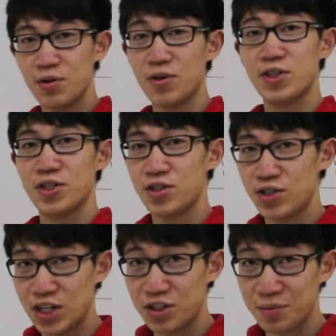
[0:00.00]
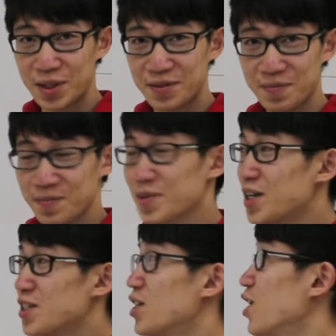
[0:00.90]
or just gentlemen.
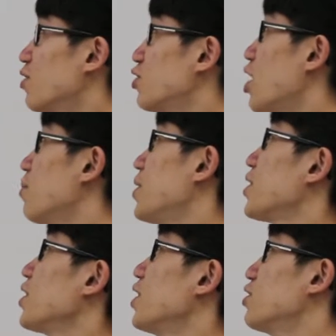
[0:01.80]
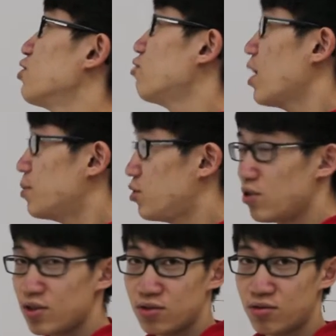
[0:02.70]
Today our topic is
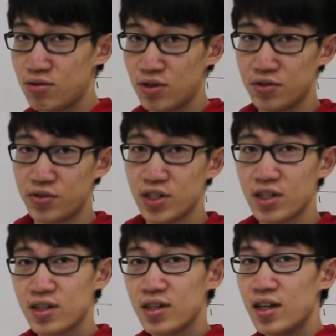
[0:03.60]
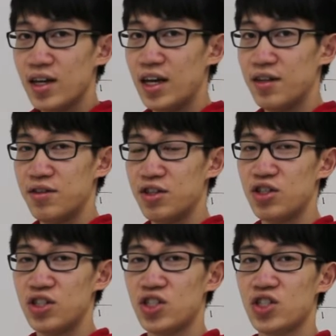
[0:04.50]
trapezoidal rules, and
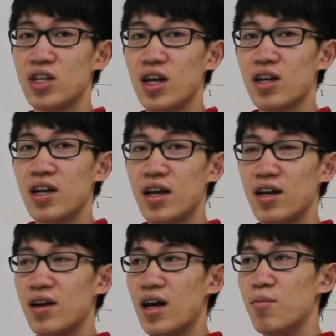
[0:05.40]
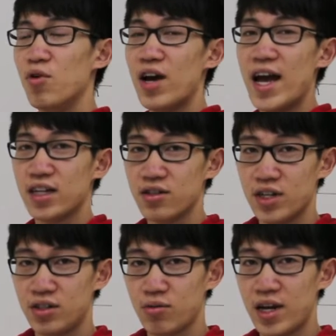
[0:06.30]
this is a more
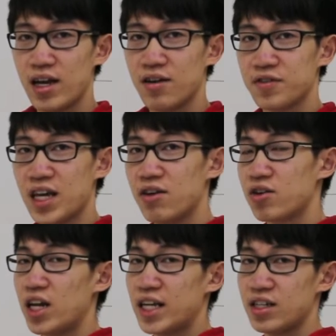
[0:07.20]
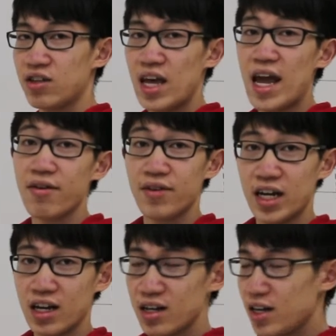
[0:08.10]
accurate way of calculating the
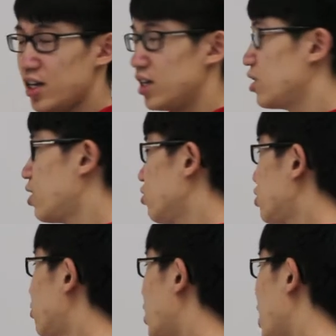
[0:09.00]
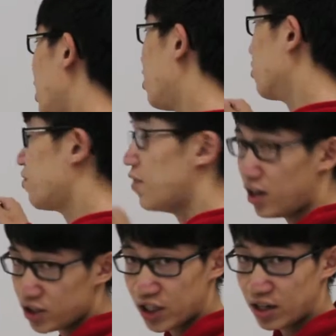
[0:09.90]
area enclosed by our
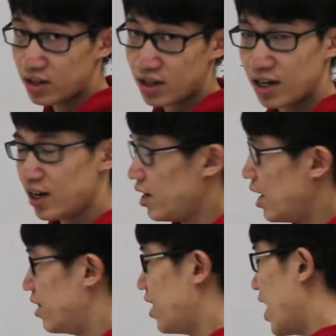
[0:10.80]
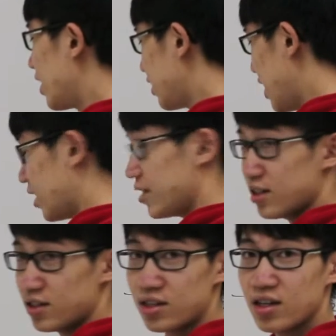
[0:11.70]
function and the
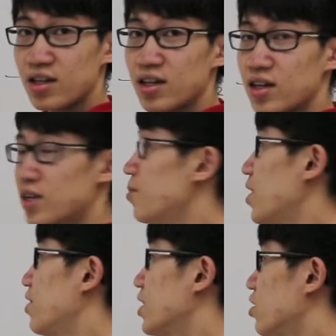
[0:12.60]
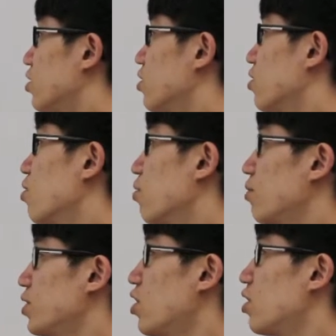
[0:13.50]
x-axis, comparing to
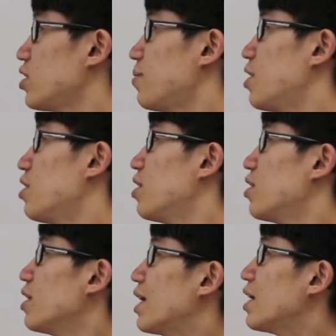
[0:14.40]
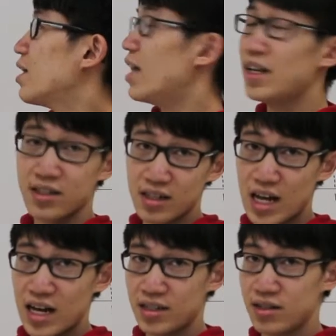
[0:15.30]
what we talked about last
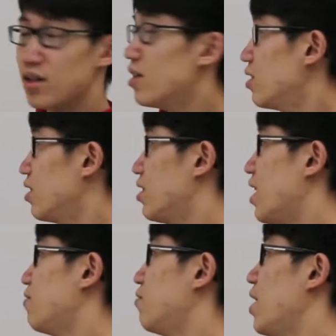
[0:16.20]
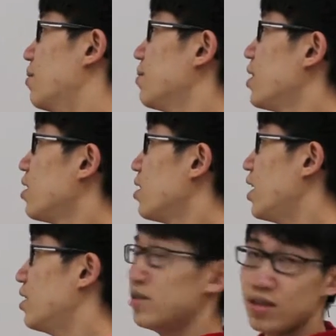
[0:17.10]
class, the left ramp
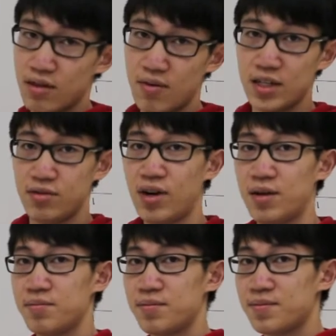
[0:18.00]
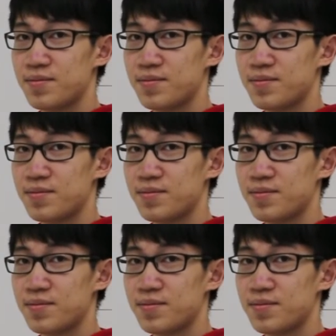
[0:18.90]
and the right ramp.